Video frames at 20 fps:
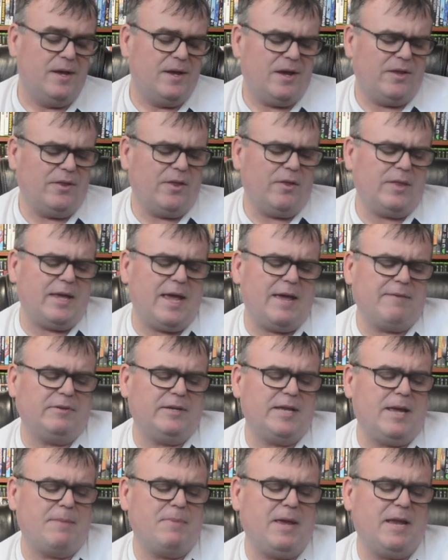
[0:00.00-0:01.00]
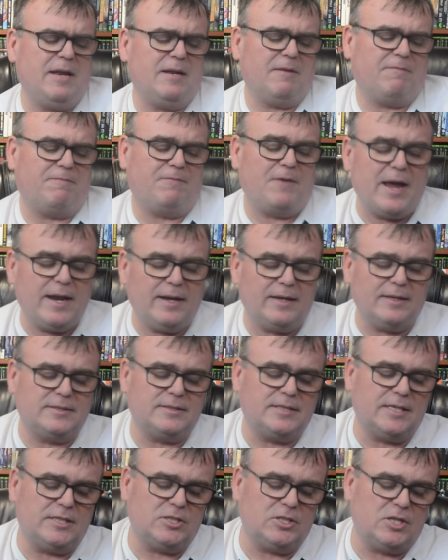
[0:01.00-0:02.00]
Although they haven't yet made a final
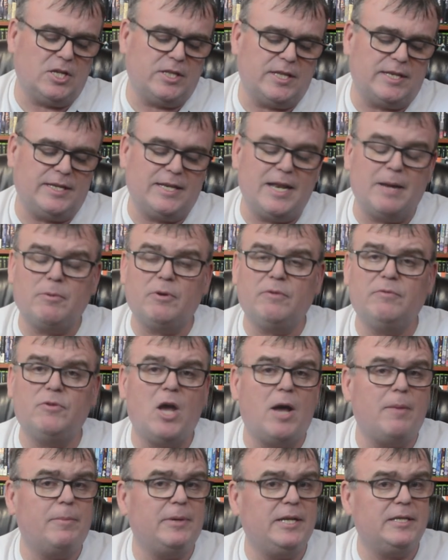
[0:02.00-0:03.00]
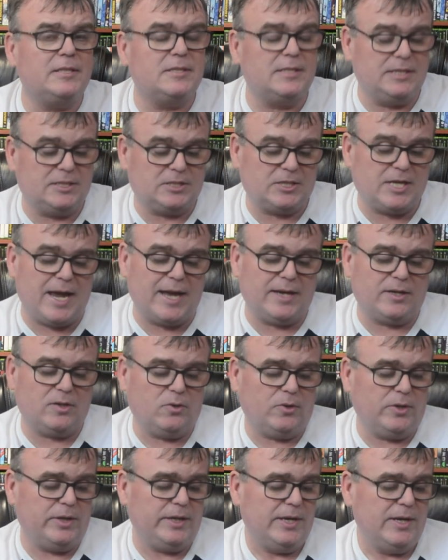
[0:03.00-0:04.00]
decision on the number of nominees in each
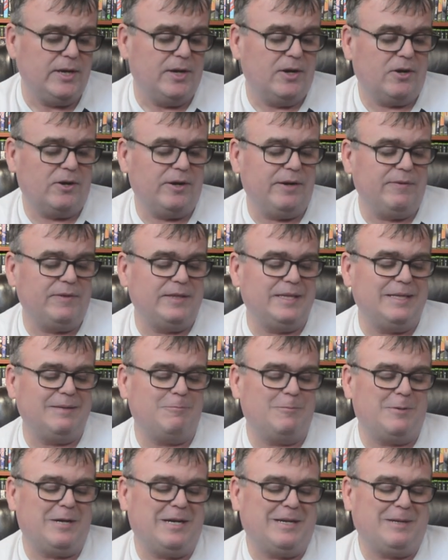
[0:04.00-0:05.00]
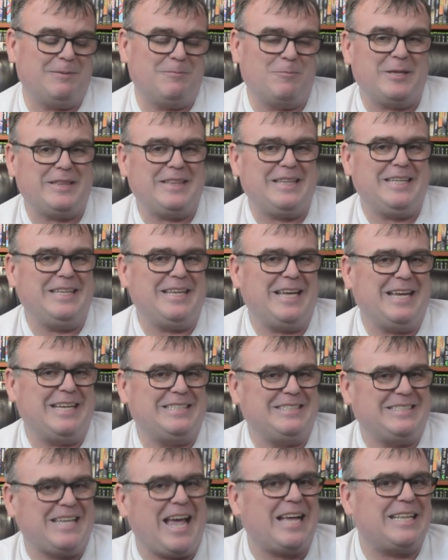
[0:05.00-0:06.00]
category, or even the, uh, what the
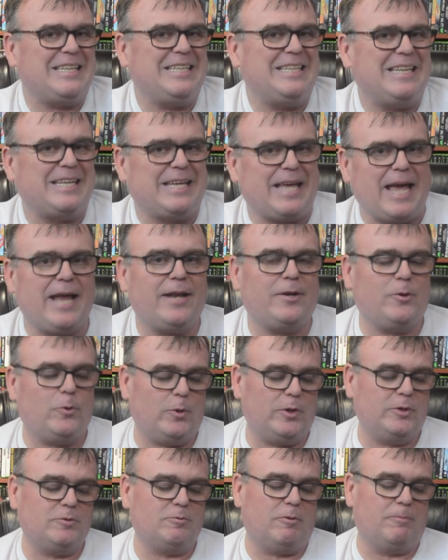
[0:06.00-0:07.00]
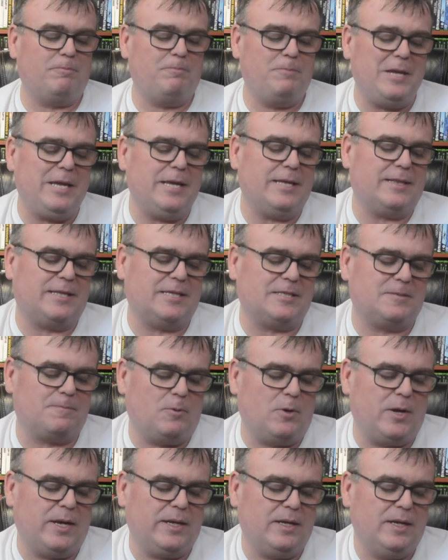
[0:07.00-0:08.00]
exactly the categories will be at this
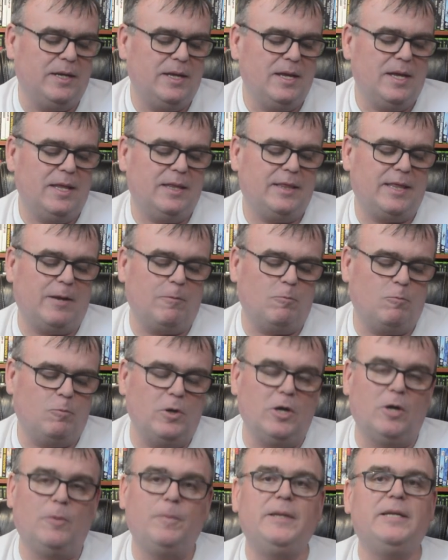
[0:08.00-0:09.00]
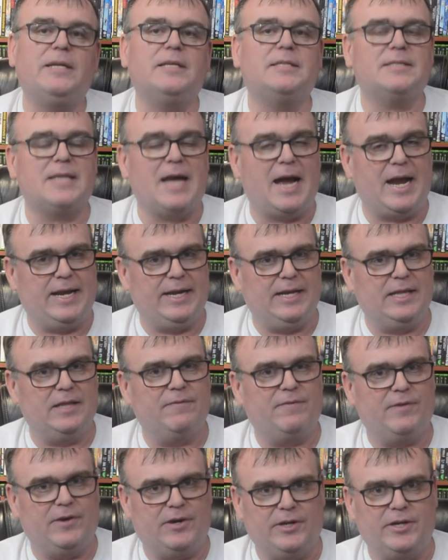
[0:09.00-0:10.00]
point, they will be deciding in
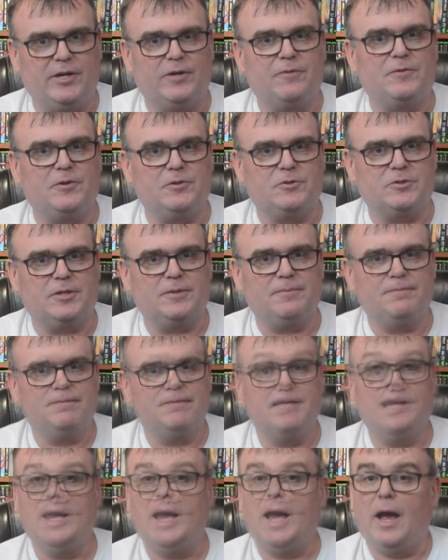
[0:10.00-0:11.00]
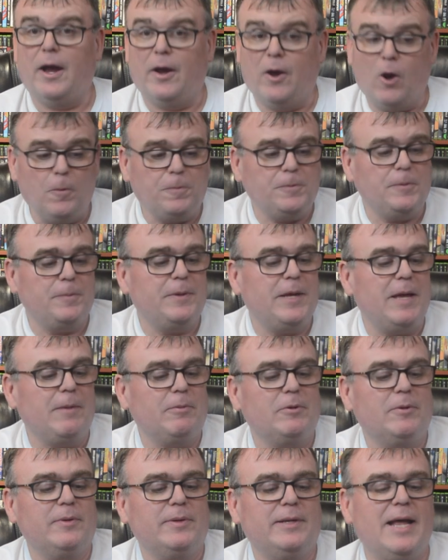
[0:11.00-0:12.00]
the very near future. I hope to be
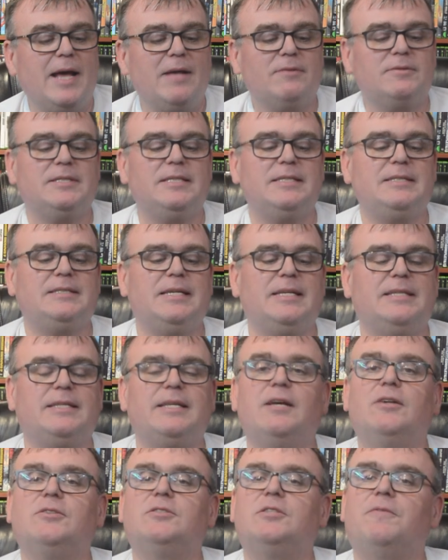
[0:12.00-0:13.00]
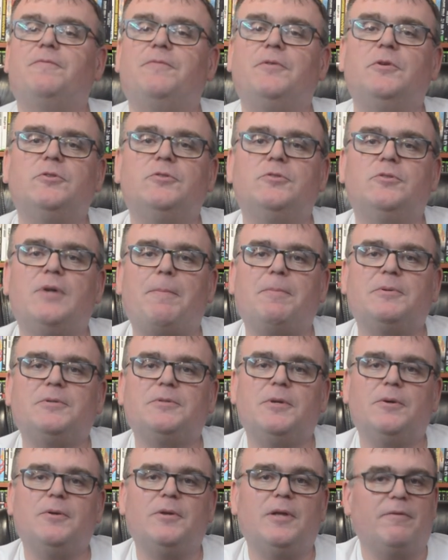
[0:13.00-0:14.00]
able to announce these details in a future
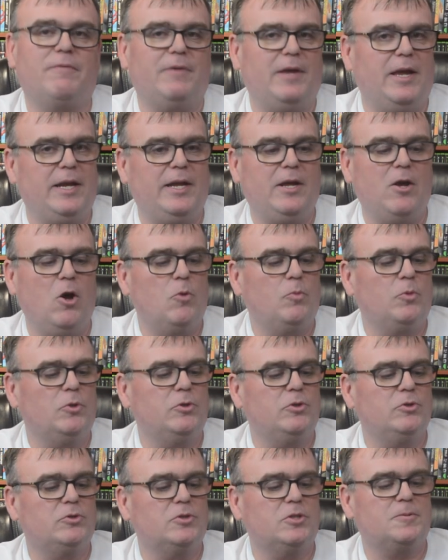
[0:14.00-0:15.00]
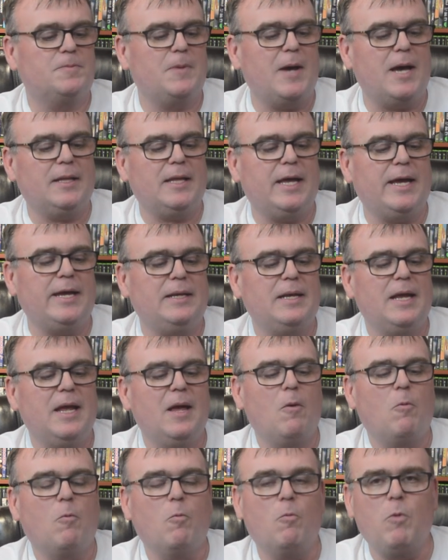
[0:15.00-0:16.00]
episode of Any Homebrew News and Spotlight,
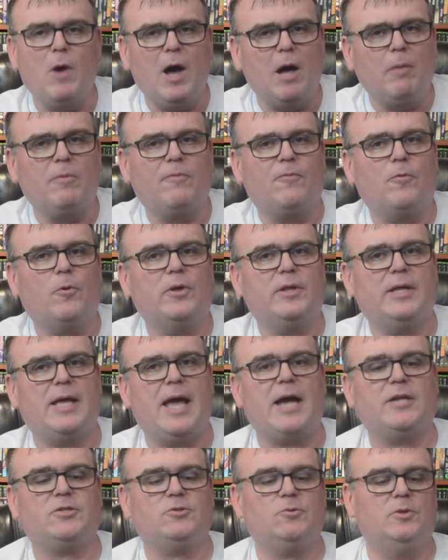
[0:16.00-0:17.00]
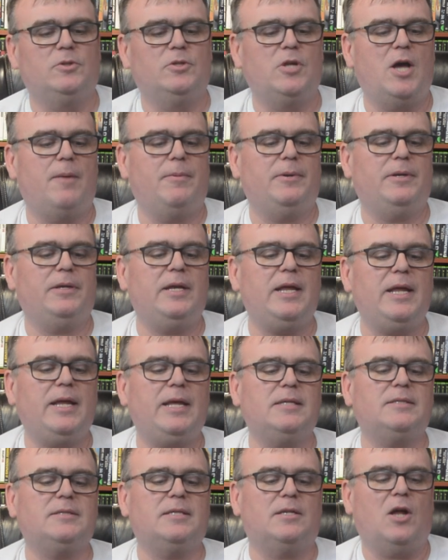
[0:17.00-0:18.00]
well before the actual
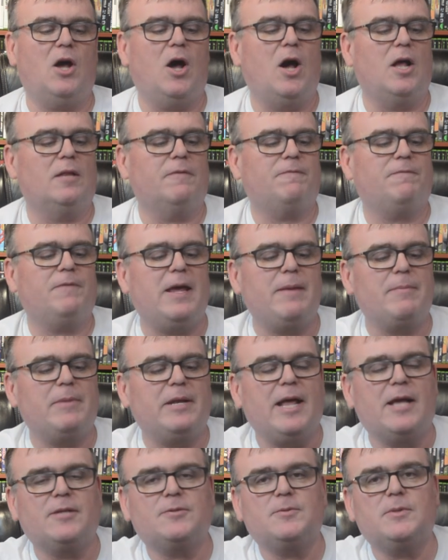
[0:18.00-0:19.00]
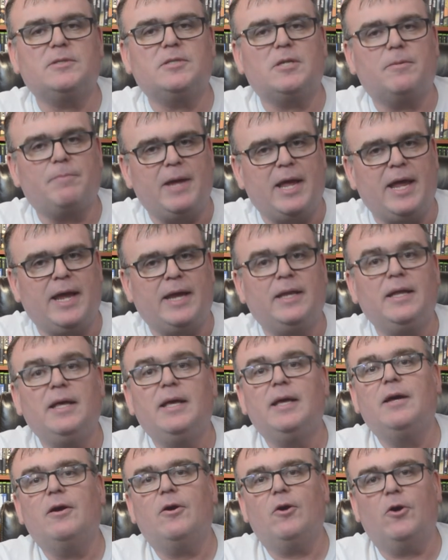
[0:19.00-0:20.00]
nominees and Hall of Fame announcements are made
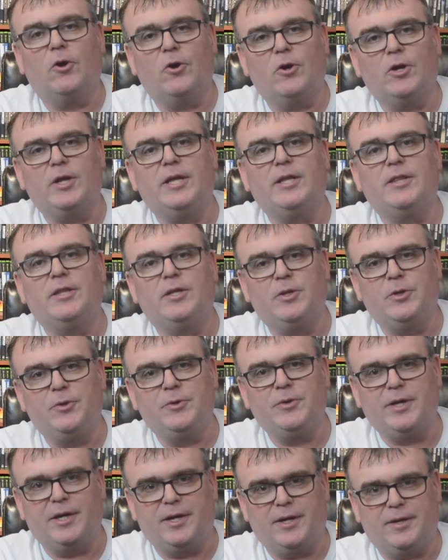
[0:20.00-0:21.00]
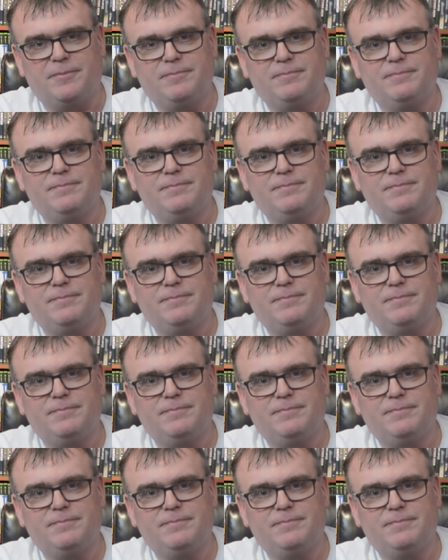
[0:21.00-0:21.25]
early in the new year.